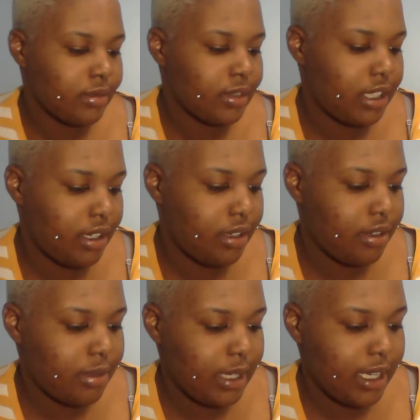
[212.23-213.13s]

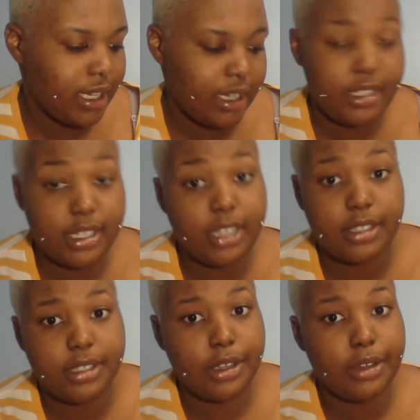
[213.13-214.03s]
Excuse me, it
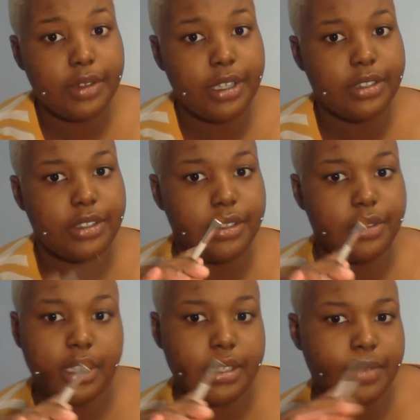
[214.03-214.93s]
tends to go in
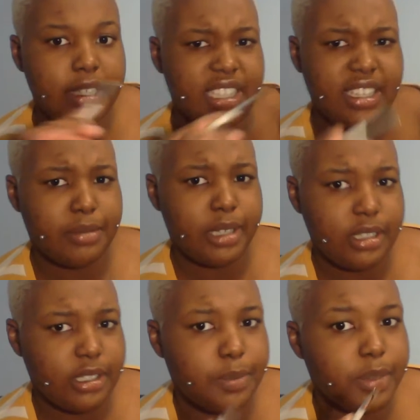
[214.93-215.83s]
too. That's one thing about
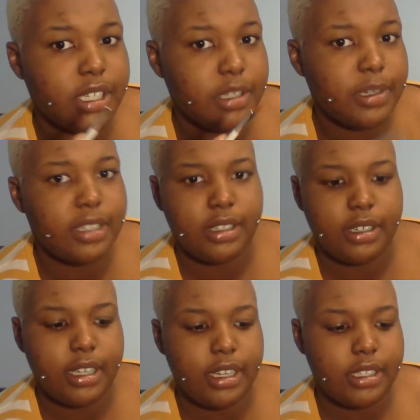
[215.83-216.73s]
this brush, but other
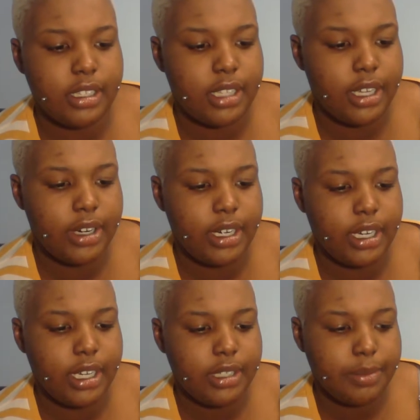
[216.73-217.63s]
than that, it's a very
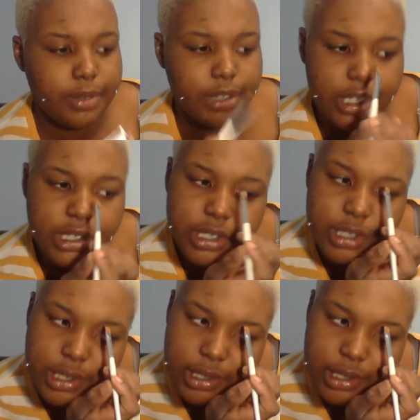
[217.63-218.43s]
nice brush.